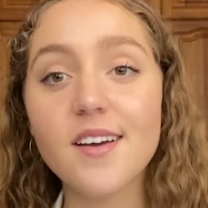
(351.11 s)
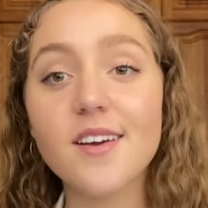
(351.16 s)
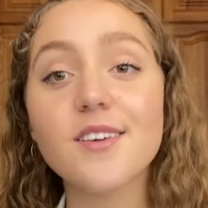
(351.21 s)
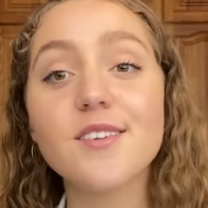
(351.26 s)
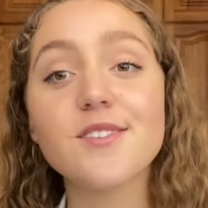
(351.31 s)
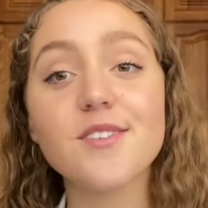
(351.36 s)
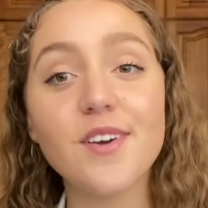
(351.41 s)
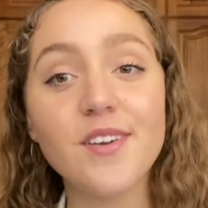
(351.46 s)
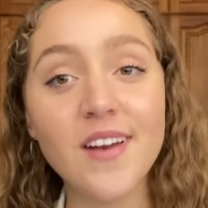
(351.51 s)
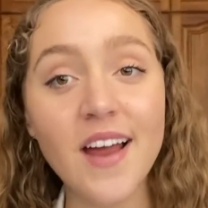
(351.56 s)

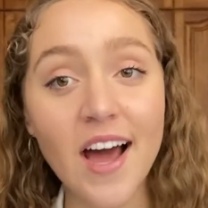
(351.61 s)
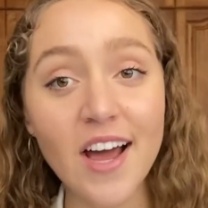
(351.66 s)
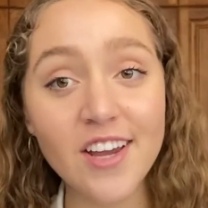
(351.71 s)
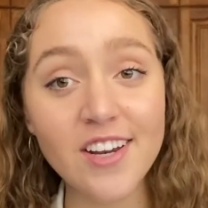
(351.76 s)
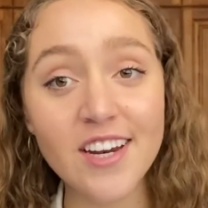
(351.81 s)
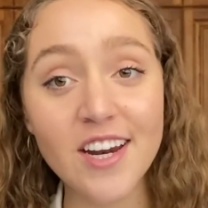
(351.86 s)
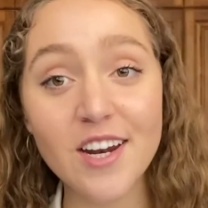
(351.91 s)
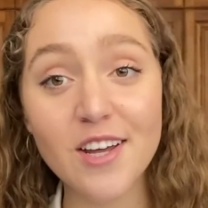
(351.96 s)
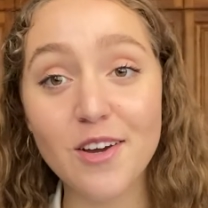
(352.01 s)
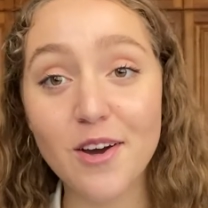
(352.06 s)
So now you
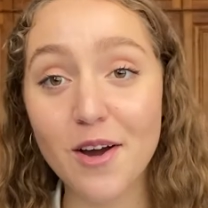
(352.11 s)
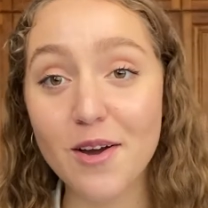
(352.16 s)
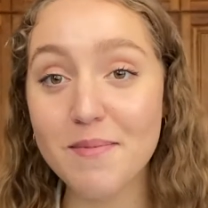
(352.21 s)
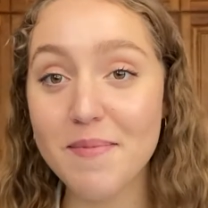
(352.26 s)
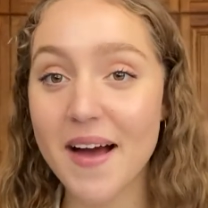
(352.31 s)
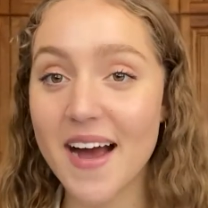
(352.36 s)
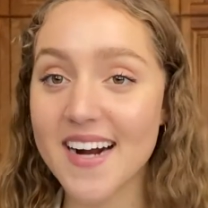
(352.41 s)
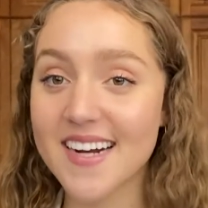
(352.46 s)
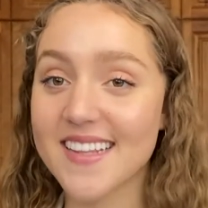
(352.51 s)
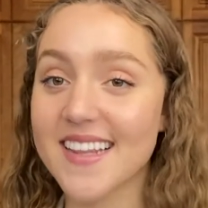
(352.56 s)
need to go
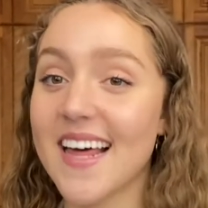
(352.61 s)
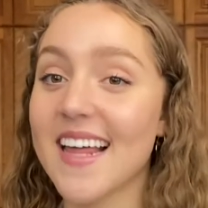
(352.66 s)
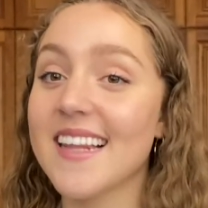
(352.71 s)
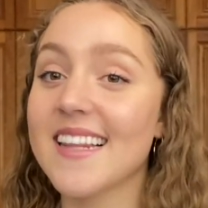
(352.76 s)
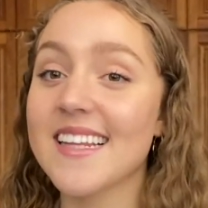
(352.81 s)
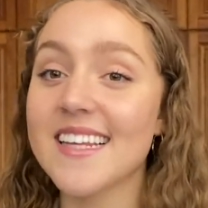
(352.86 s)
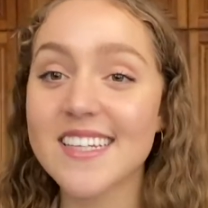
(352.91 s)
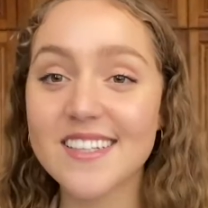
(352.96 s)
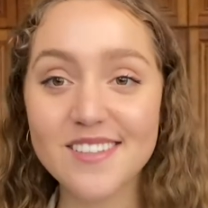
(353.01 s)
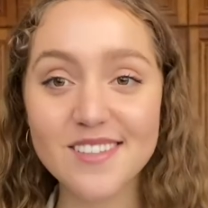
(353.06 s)
back to that
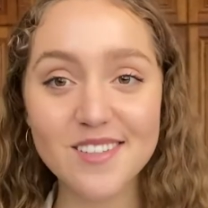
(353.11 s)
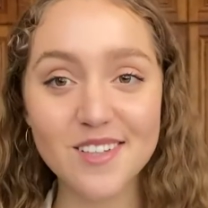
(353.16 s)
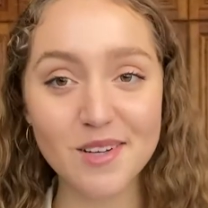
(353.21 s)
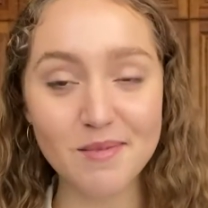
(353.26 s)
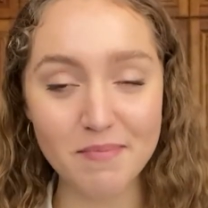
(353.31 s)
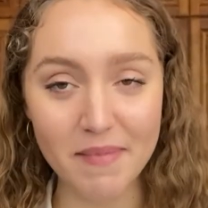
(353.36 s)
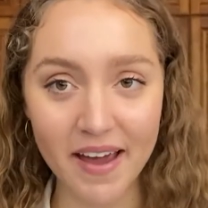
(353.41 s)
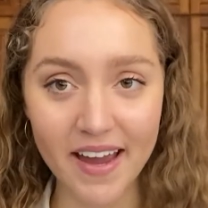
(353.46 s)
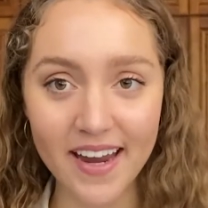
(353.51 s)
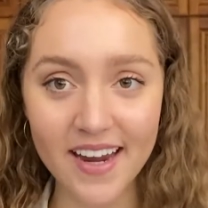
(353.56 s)
list you
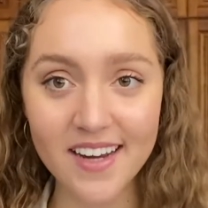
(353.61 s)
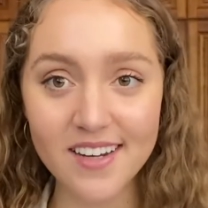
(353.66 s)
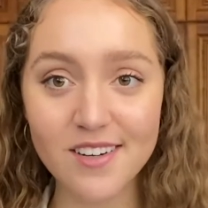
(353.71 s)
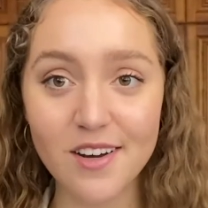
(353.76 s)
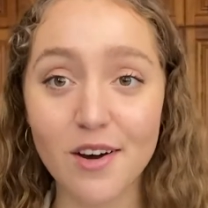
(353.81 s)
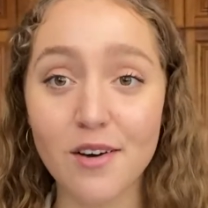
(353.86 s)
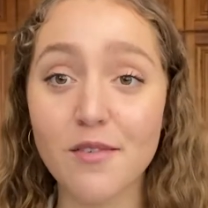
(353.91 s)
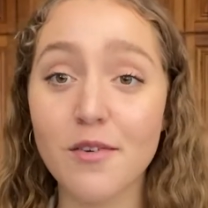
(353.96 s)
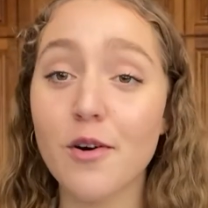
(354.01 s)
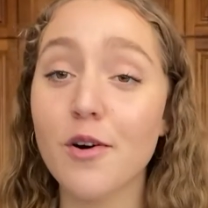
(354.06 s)
made
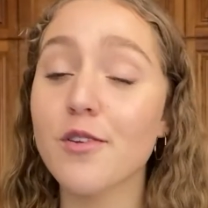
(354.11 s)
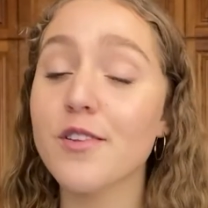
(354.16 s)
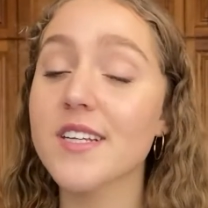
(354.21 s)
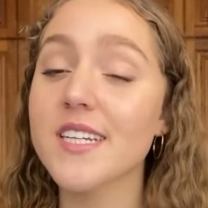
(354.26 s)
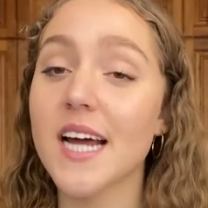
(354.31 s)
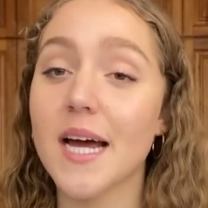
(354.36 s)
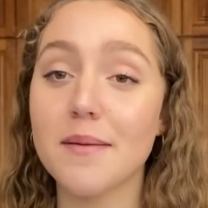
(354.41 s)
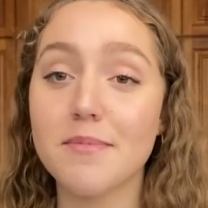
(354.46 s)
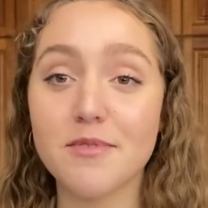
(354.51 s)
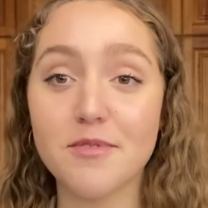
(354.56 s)
of all the
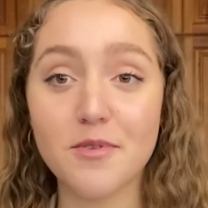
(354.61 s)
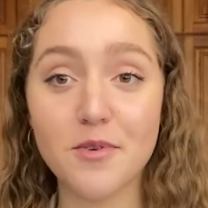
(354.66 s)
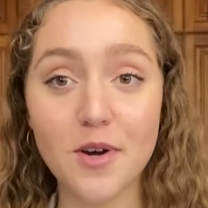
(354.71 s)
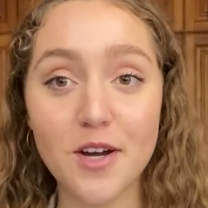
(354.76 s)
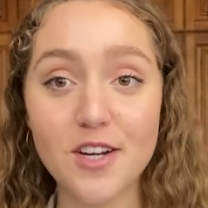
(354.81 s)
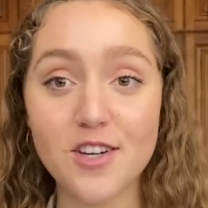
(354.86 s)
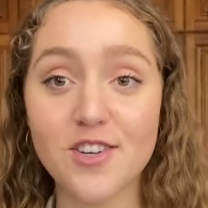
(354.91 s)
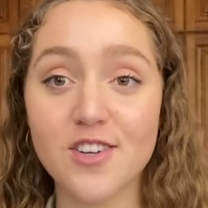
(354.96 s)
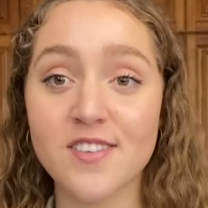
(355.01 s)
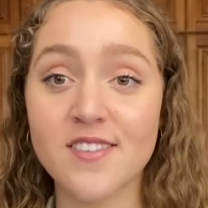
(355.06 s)
types of
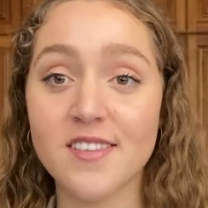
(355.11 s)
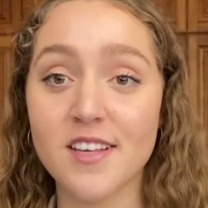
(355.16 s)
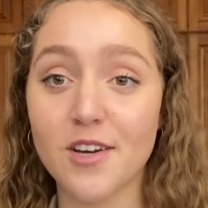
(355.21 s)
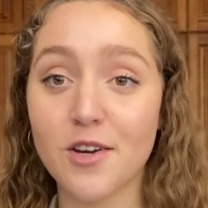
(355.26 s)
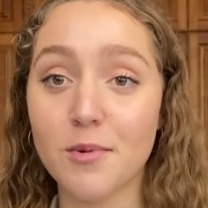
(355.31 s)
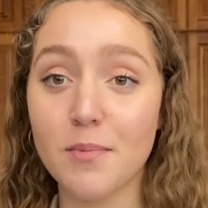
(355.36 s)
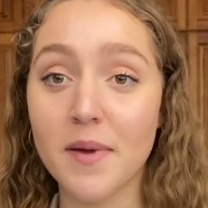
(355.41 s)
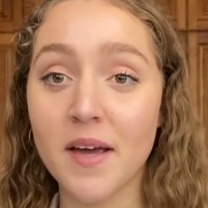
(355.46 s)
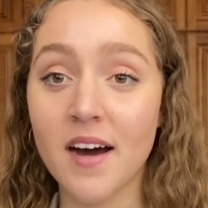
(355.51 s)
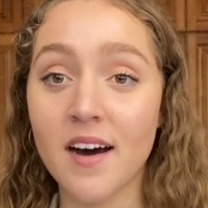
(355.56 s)
questions that
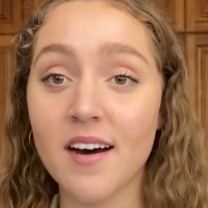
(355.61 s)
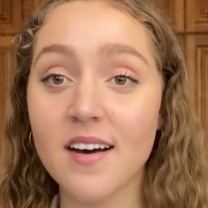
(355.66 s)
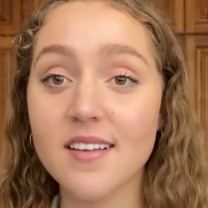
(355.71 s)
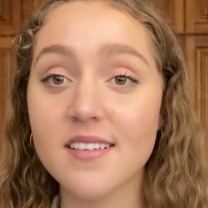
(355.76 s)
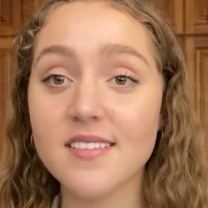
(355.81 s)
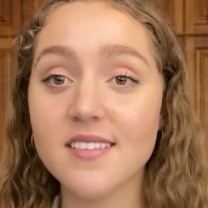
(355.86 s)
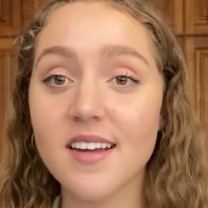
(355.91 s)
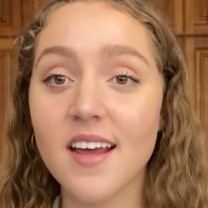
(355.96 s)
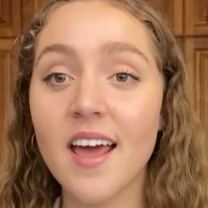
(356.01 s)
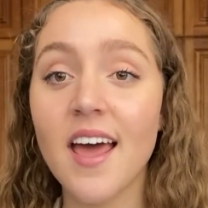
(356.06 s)
could be
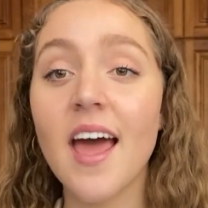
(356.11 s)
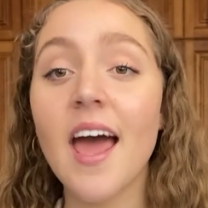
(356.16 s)
asked